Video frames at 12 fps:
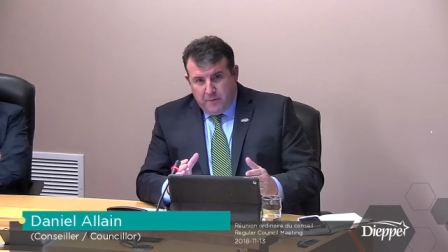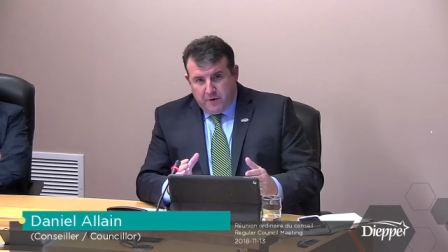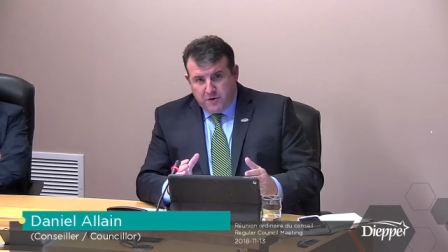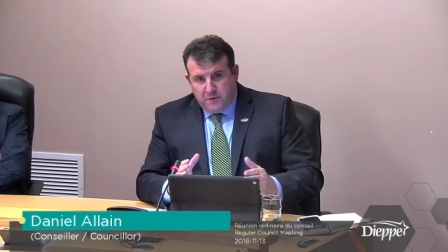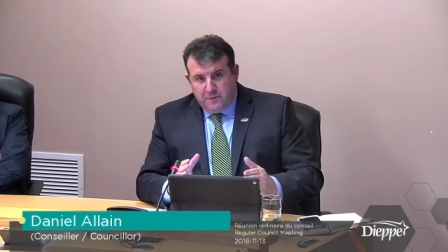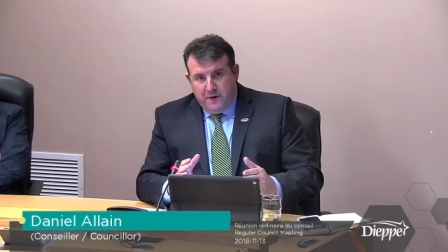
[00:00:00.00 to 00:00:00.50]

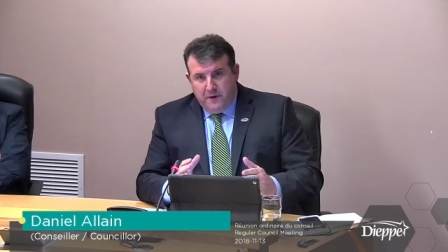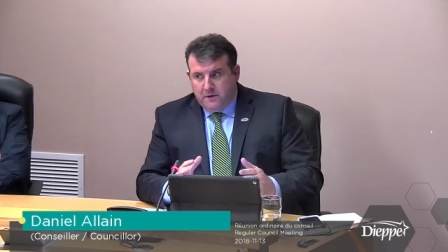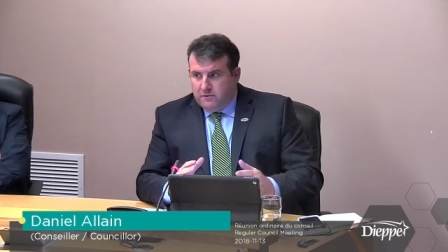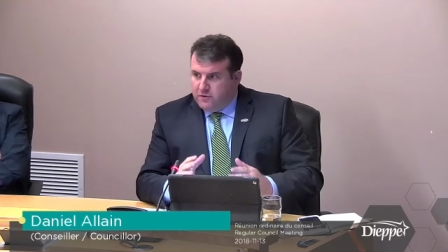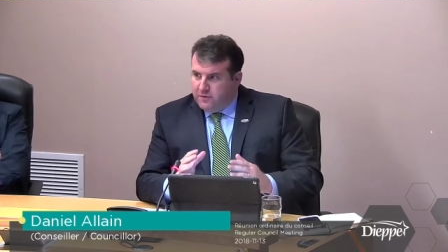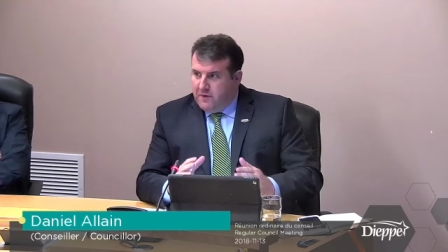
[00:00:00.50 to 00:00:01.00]
13
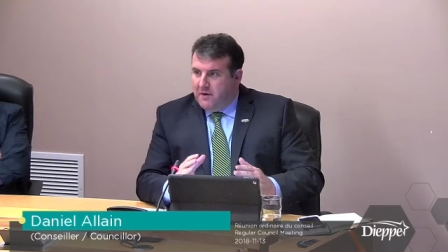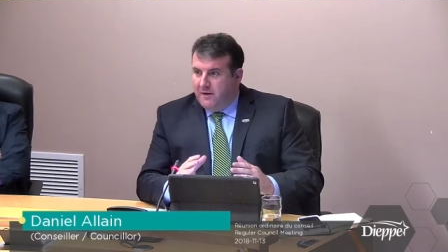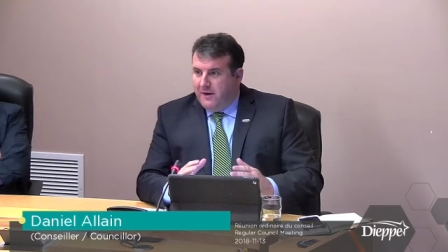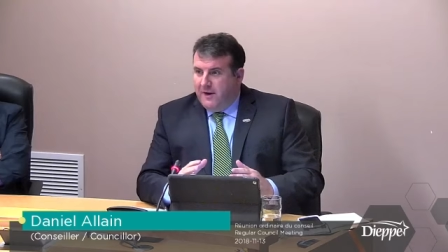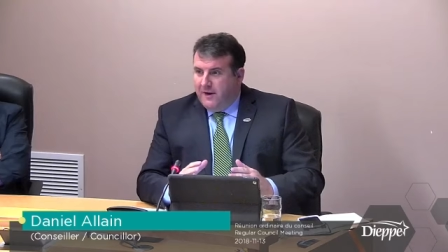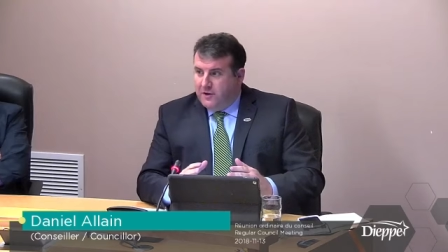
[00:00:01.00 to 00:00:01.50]
weeks, is that
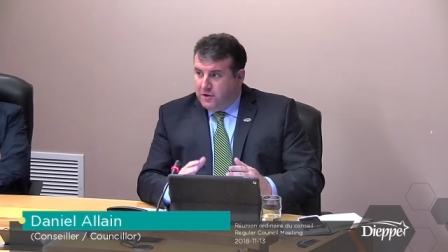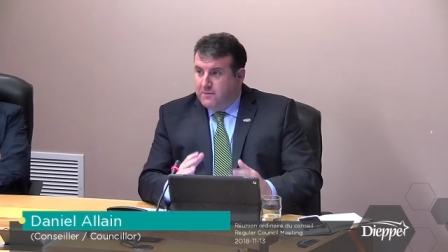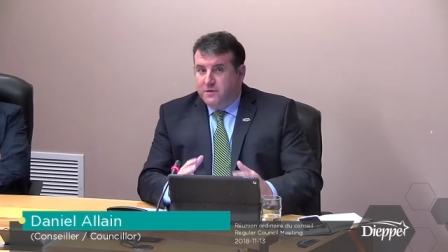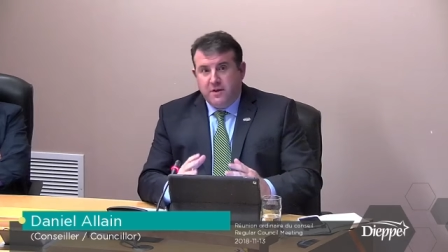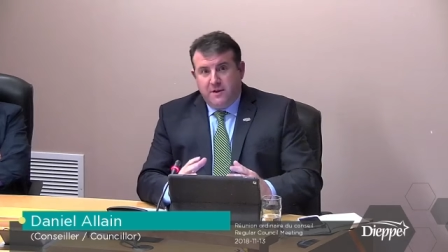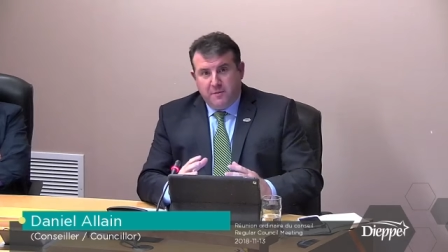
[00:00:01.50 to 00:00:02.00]
enough for a
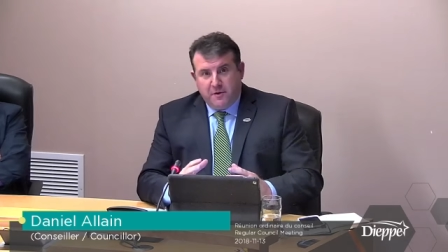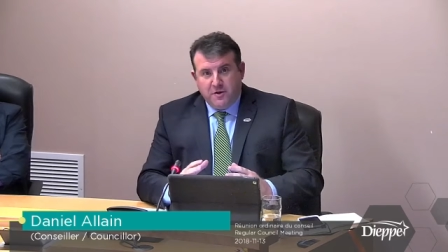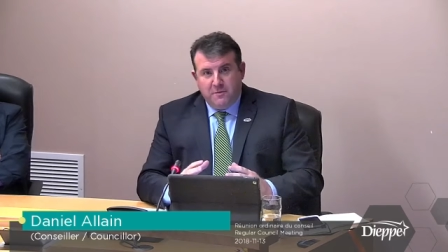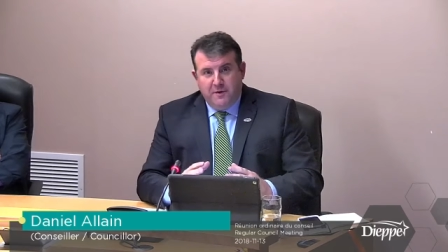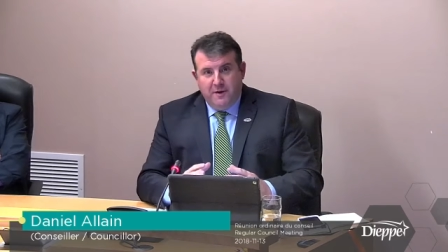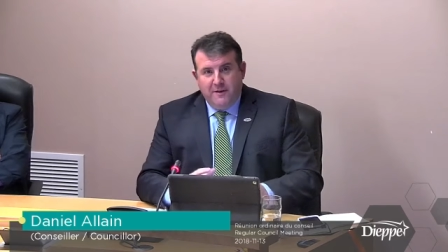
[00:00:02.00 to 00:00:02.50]
pilot
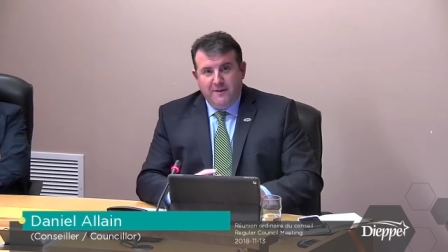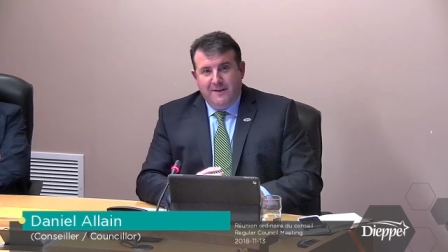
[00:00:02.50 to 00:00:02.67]
project?